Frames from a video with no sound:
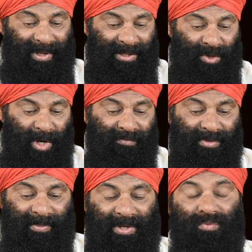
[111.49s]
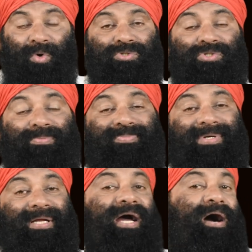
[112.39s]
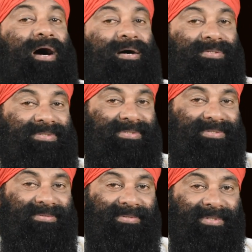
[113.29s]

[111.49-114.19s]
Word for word: But you, everybody wants to build a house,